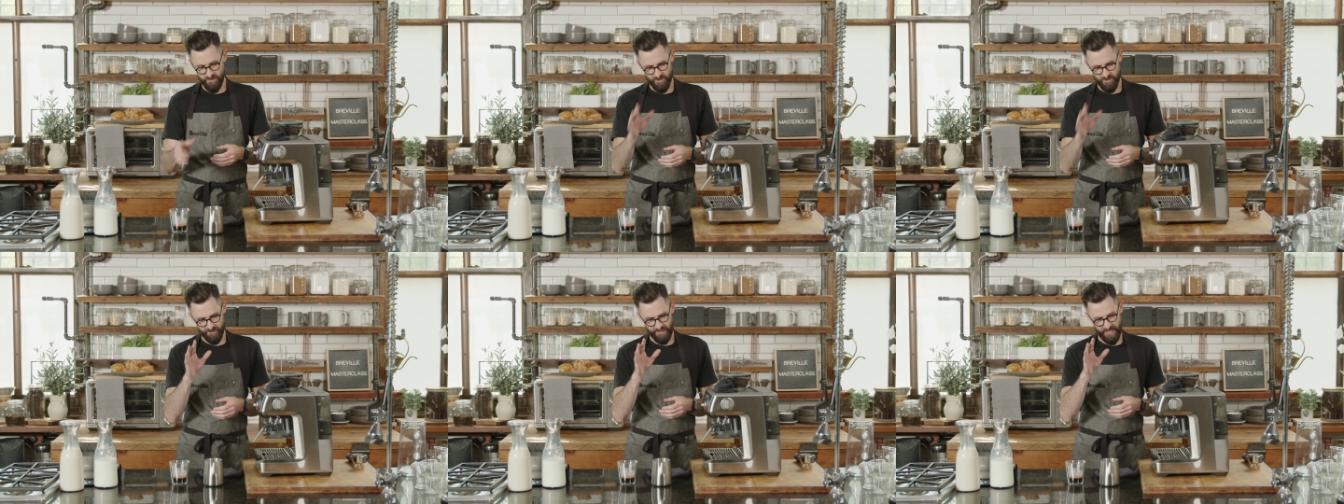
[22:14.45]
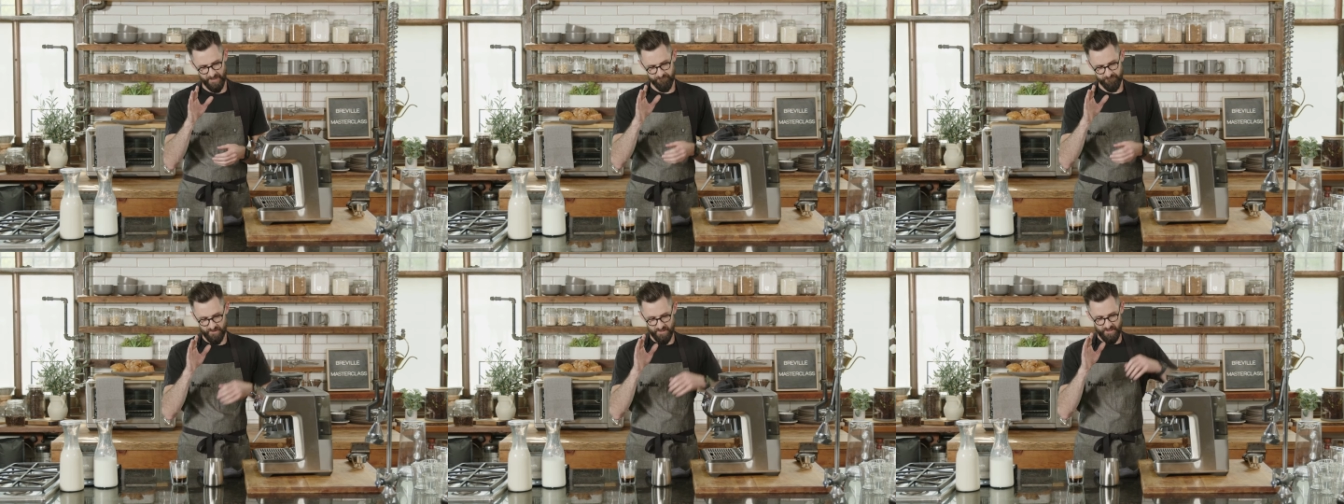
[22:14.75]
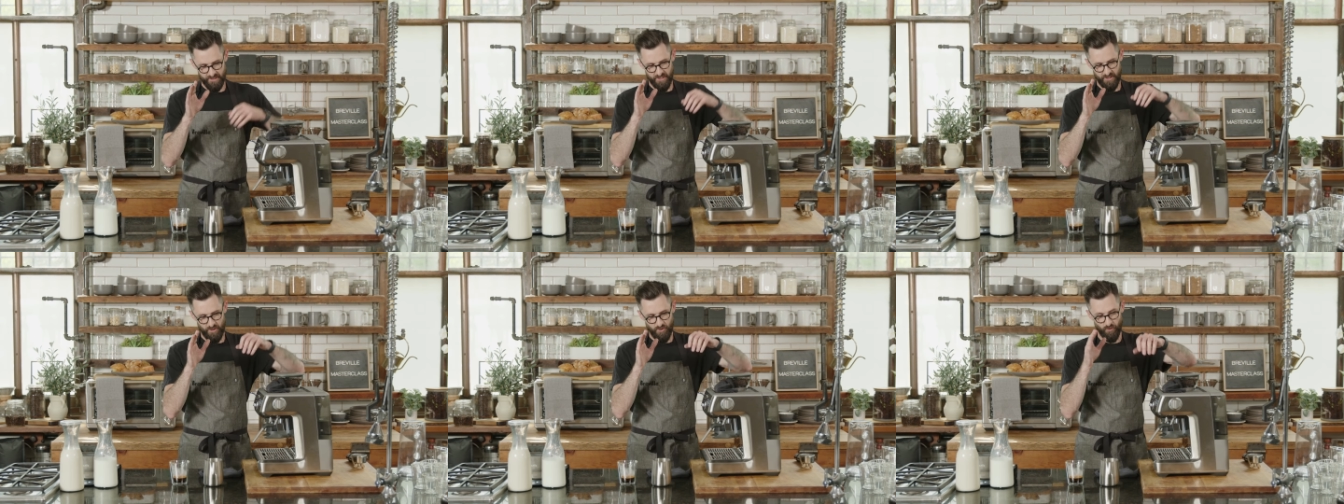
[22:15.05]
Okay,
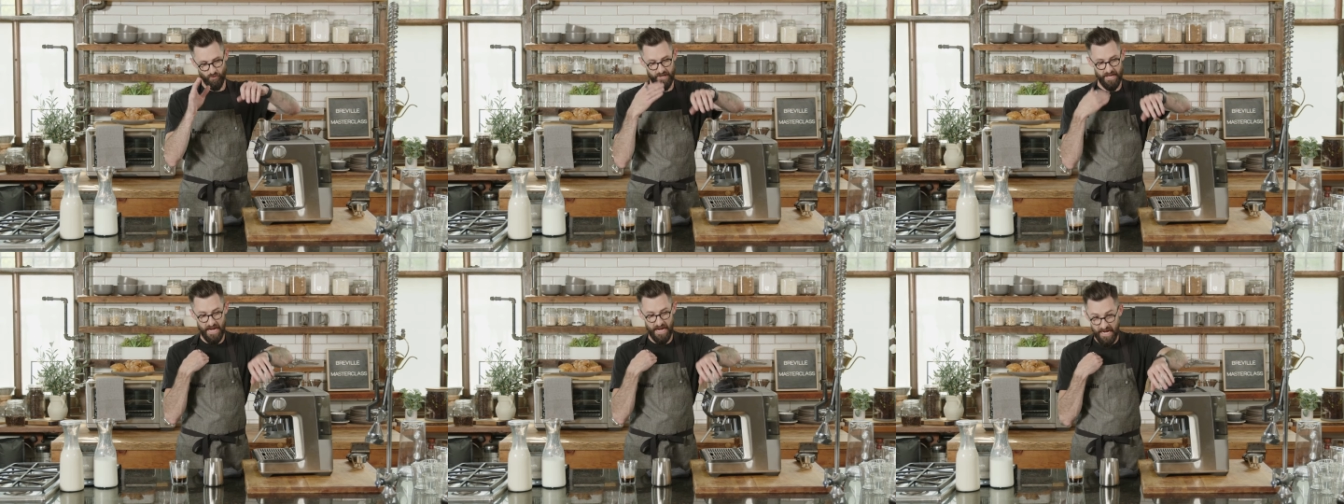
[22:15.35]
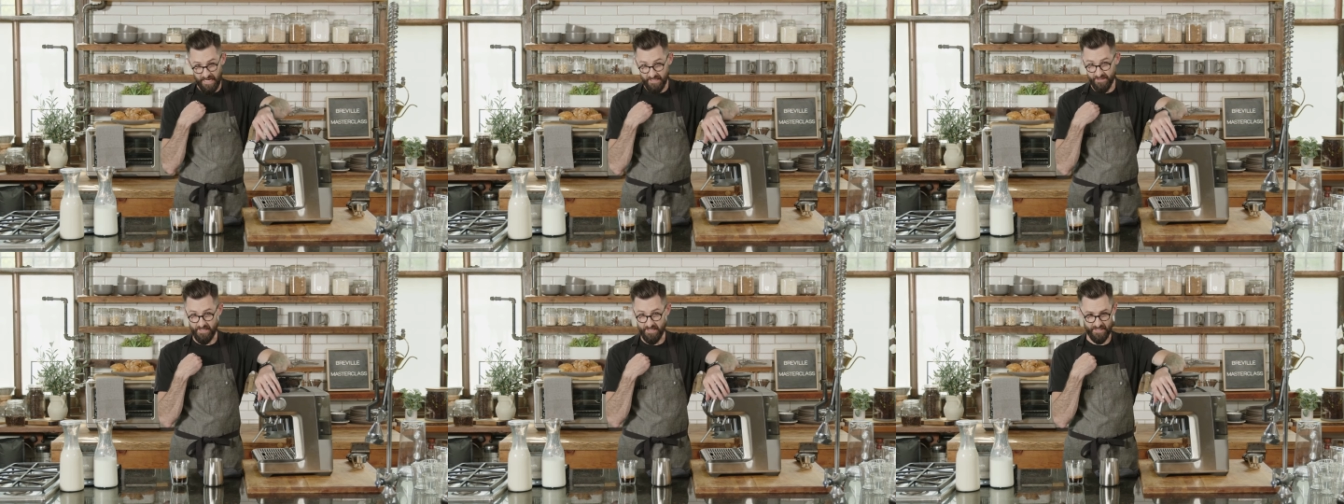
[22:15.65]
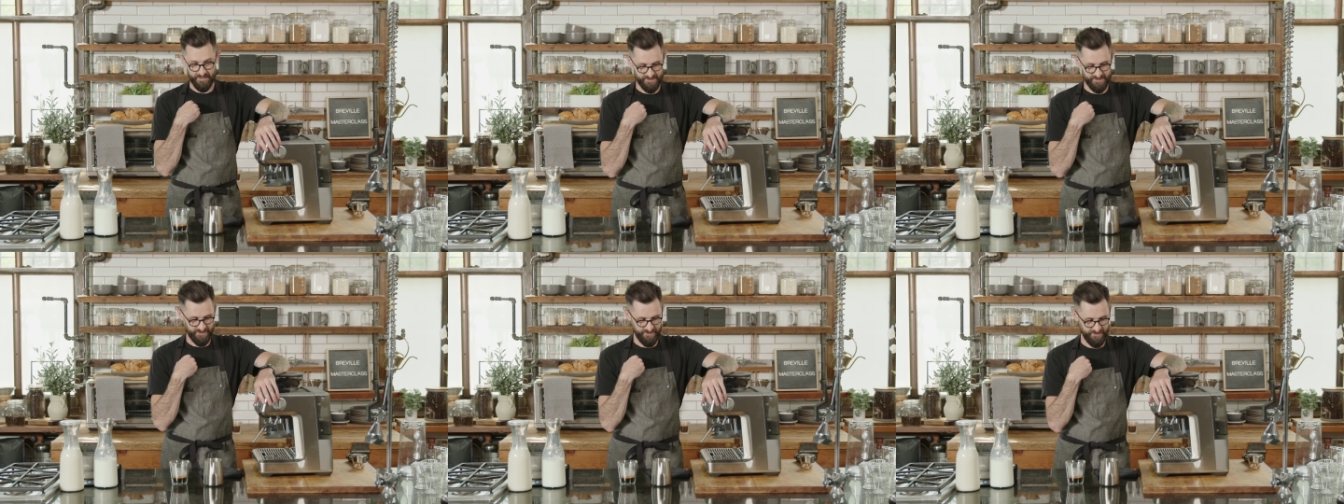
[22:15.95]
what I
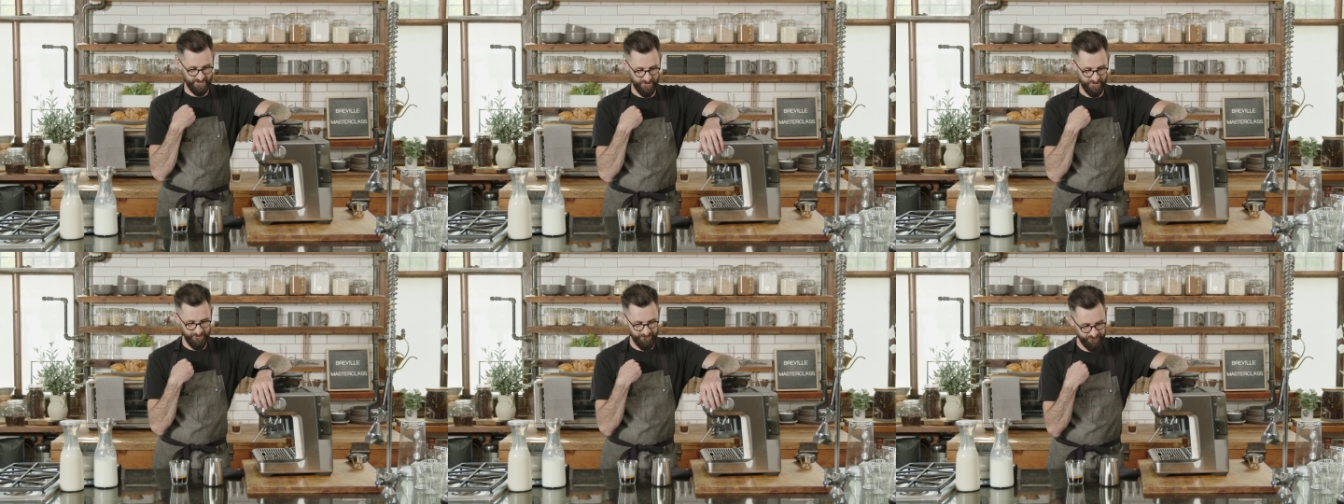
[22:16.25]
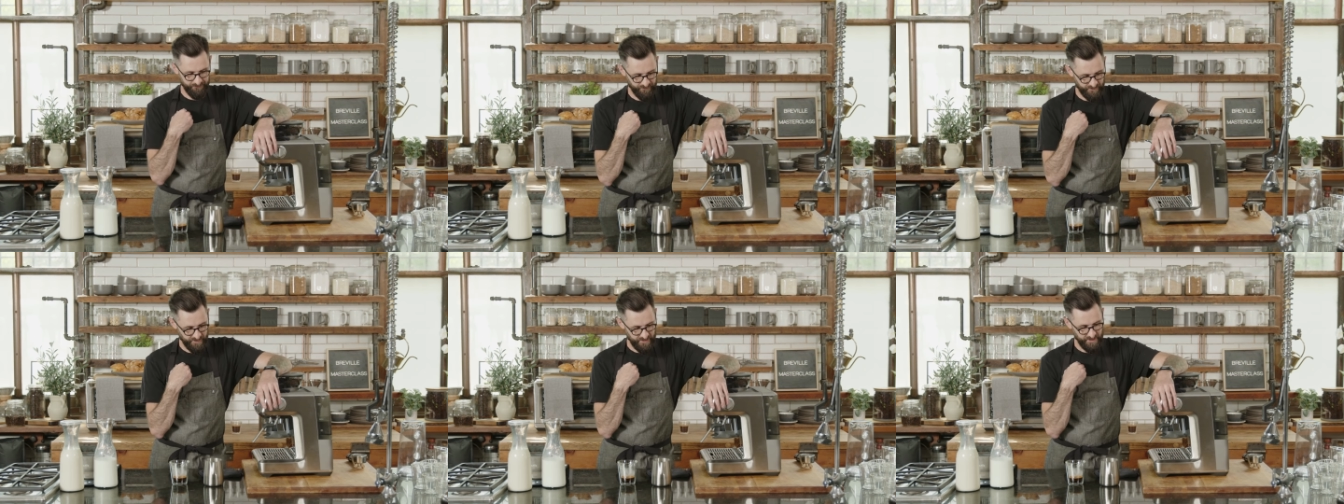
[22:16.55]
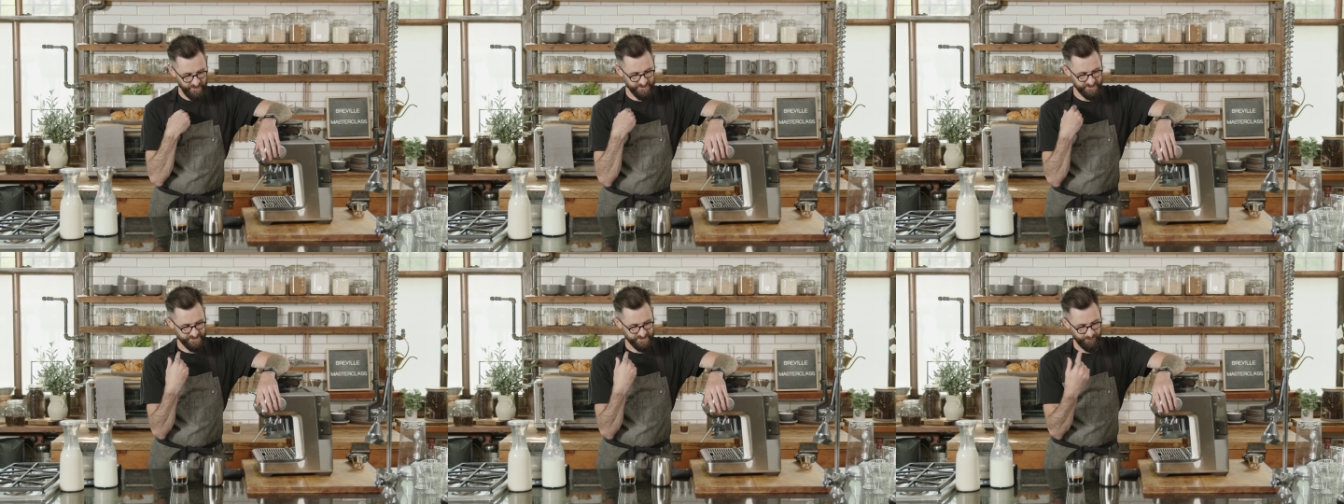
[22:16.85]
like to do
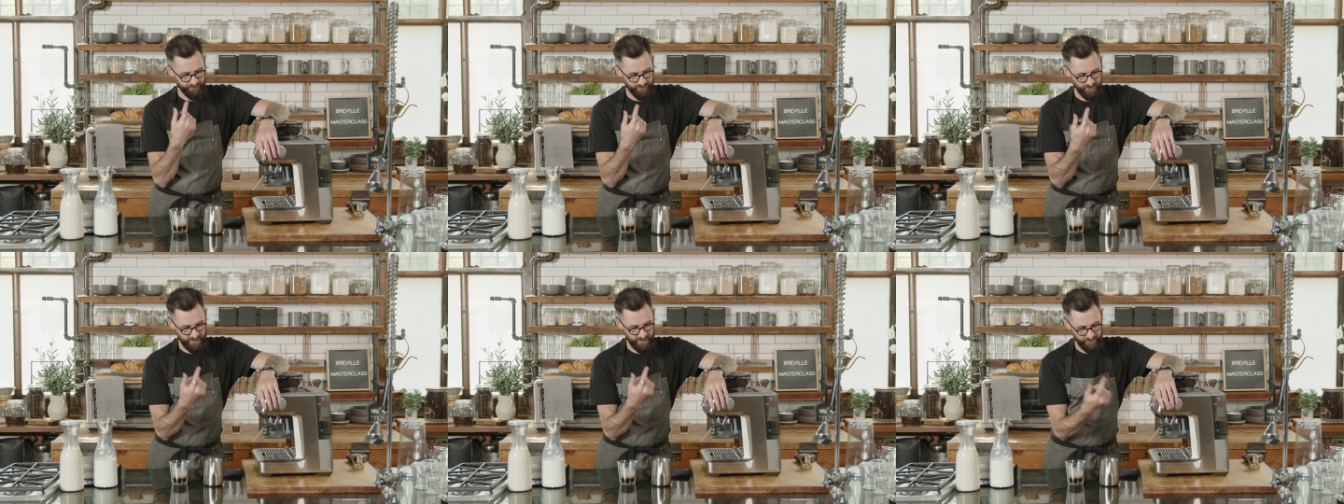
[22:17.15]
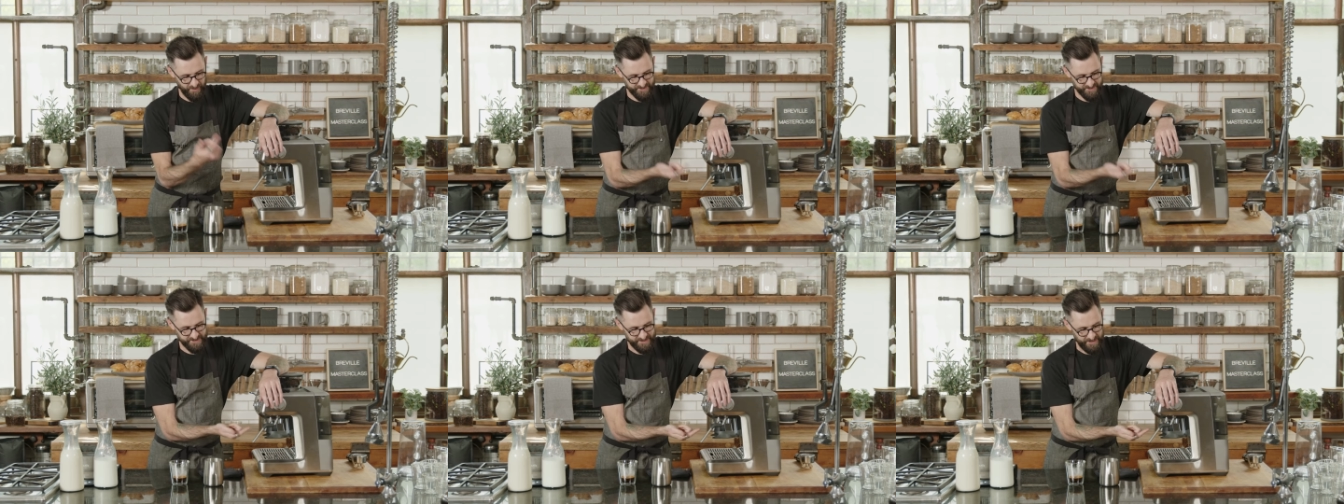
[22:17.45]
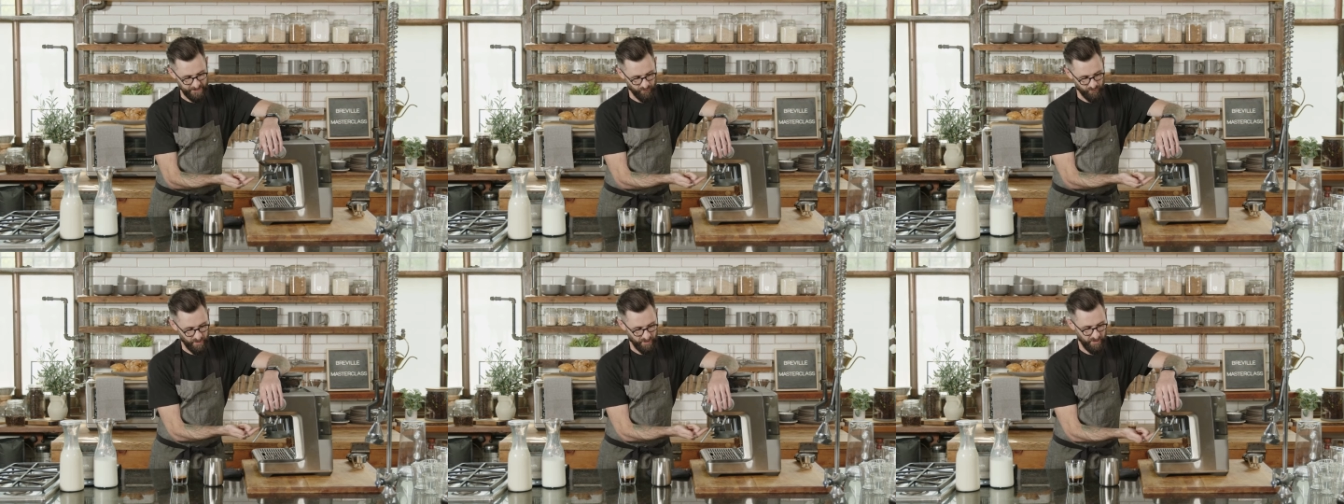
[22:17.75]
is to bring my
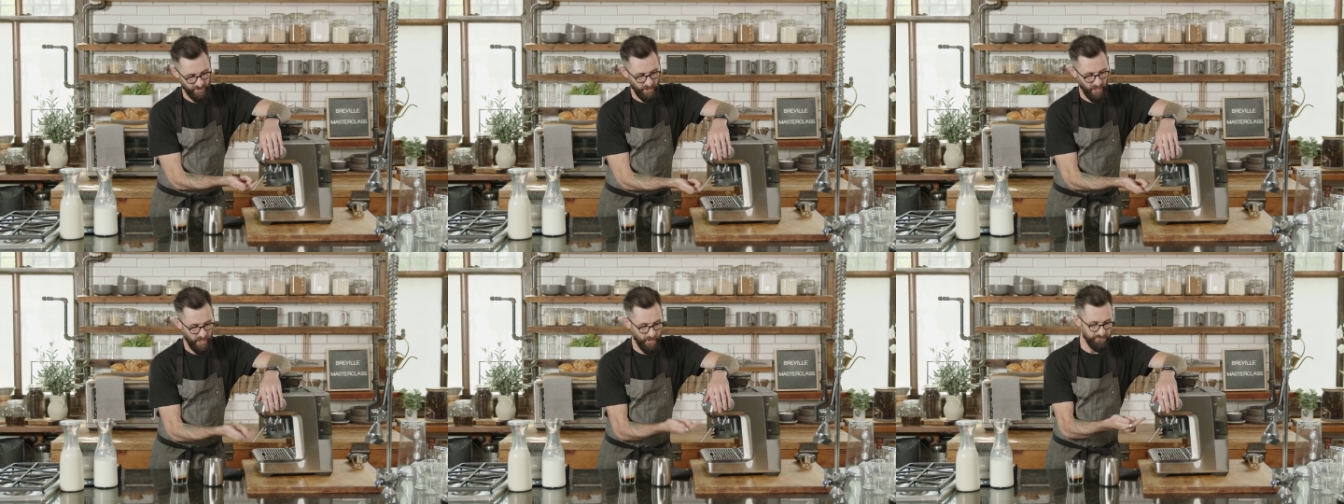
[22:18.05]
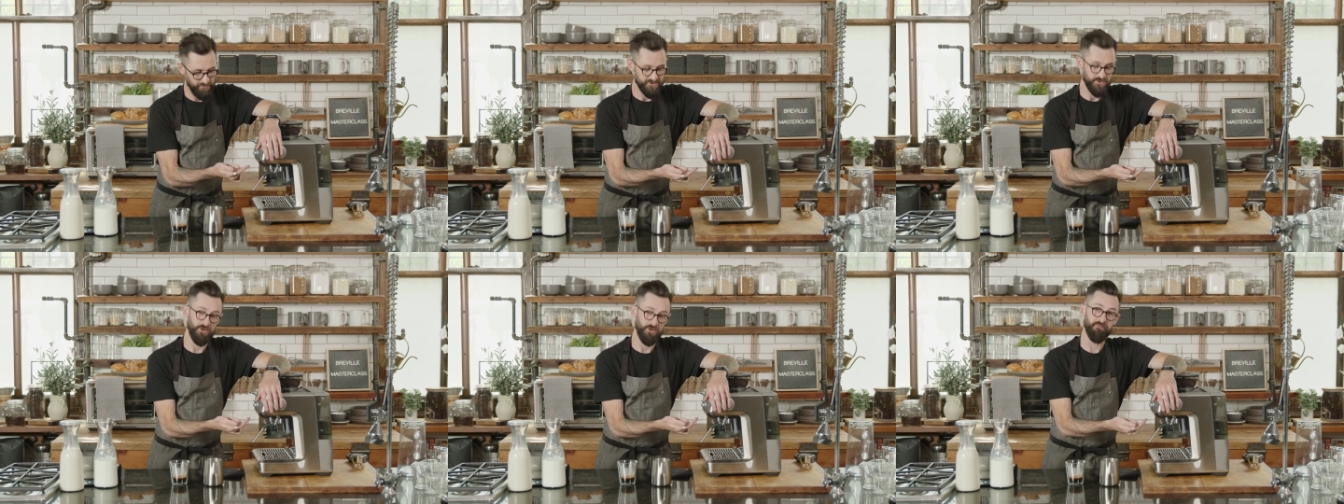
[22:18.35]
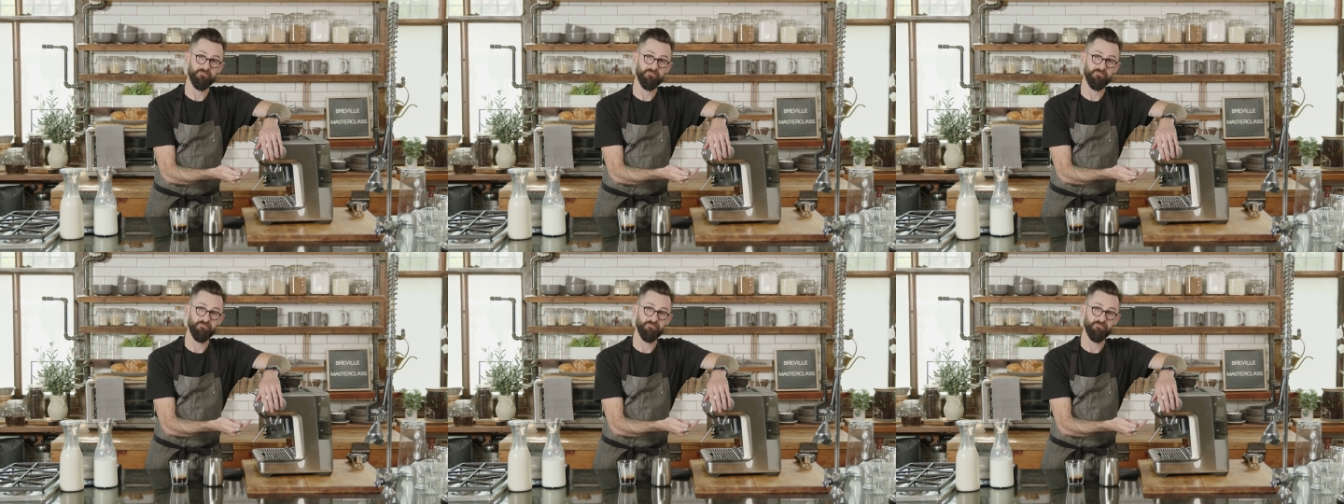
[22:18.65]
steam wand up to a